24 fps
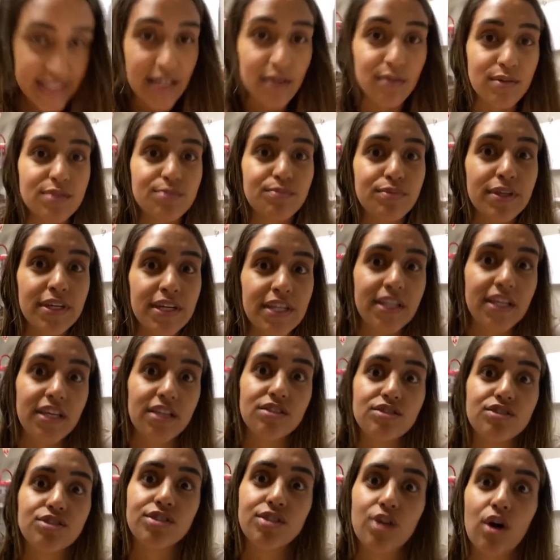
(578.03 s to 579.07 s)
I was
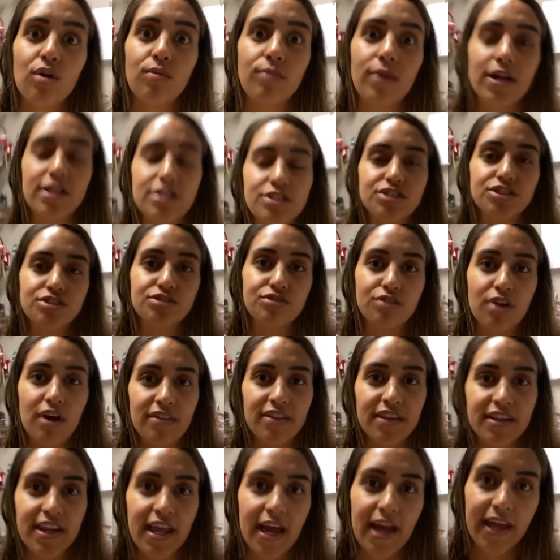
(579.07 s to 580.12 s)
bleeding so much
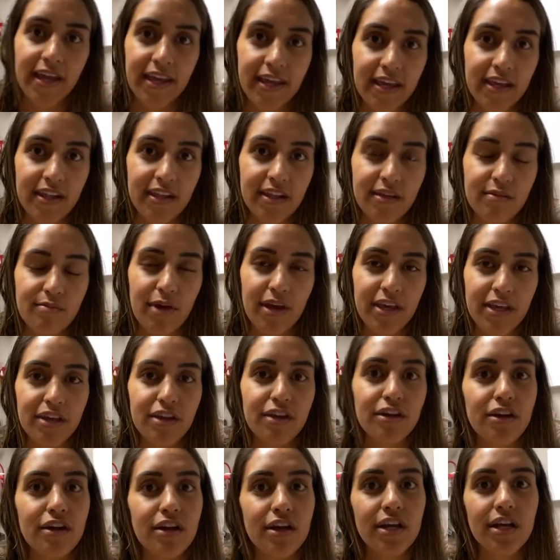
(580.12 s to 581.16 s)
throughout the night and in my
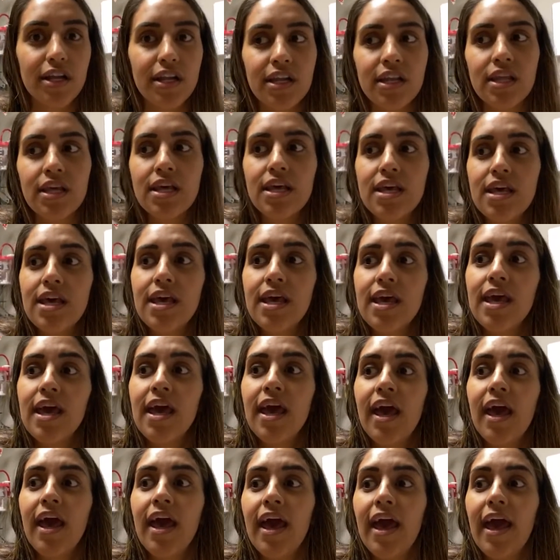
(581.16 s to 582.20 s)
urine.
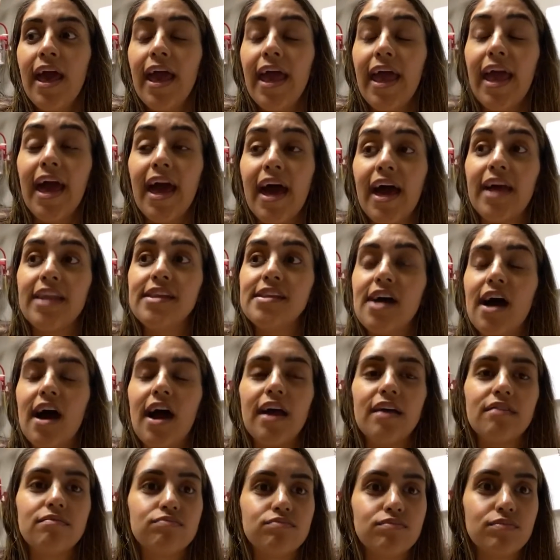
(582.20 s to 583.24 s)
And
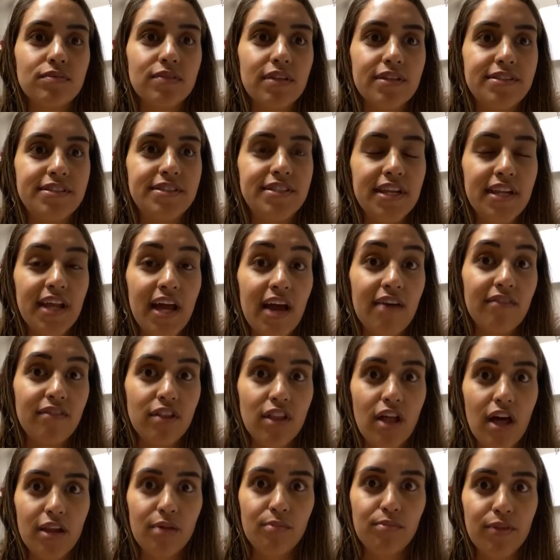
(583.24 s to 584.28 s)
I didn't have a
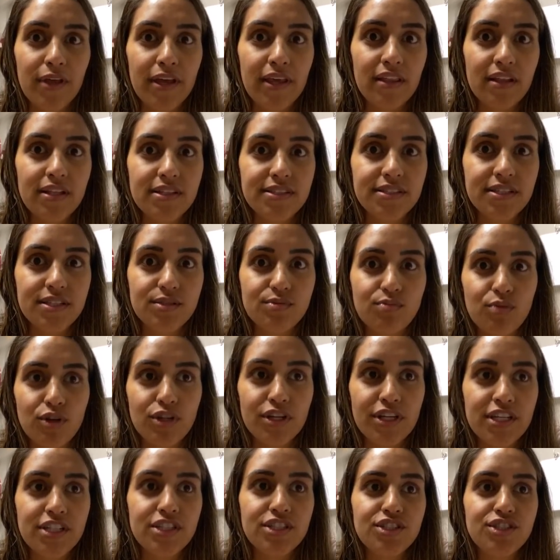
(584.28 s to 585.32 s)
lot of platelets this
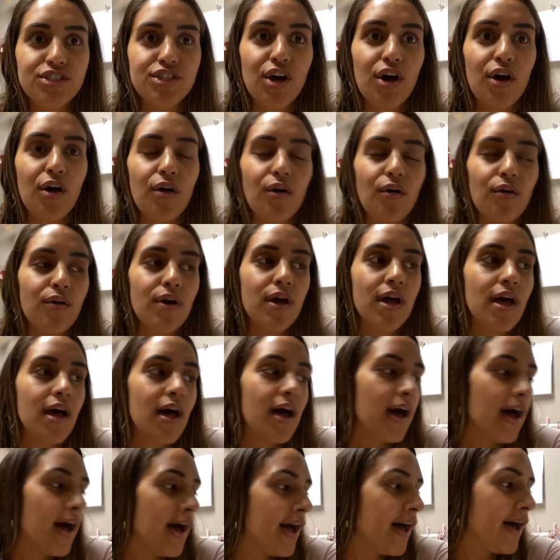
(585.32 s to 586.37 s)
morning. So,
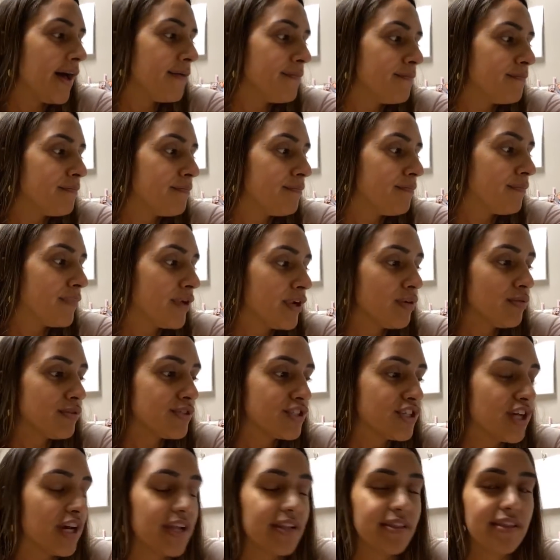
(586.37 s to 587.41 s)
um, but it was
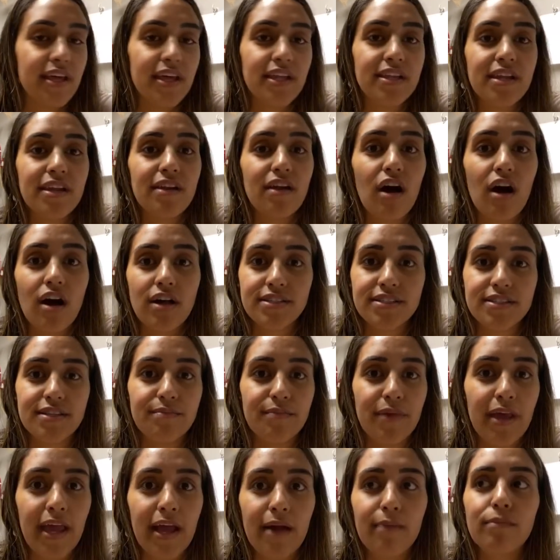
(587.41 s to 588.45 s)
good. They did awesome.
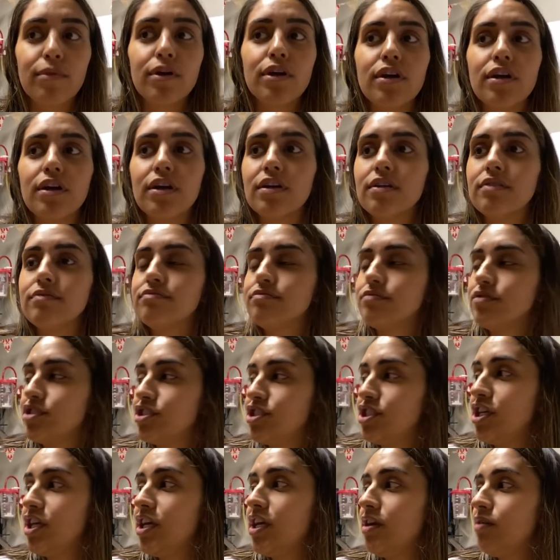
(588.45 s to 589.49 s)
Amber,
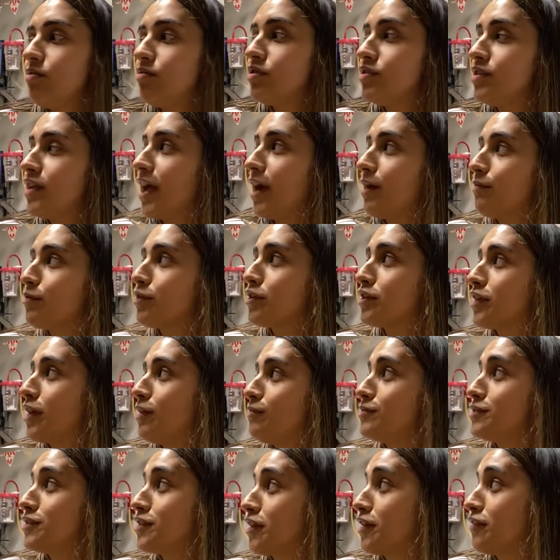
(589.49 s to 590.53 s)
she, when Amber
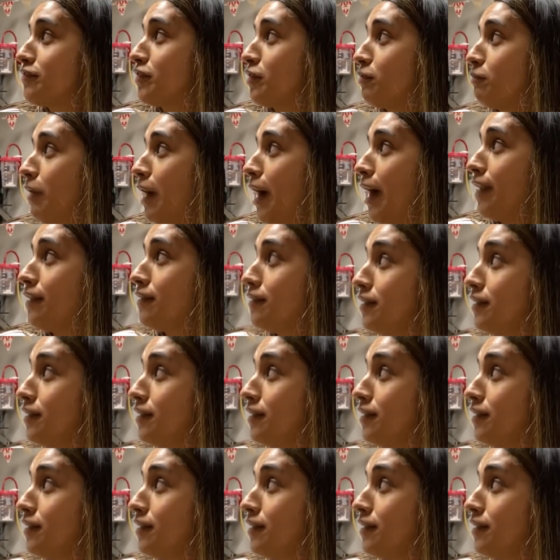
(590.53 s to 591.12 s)
comes here, I feel bad.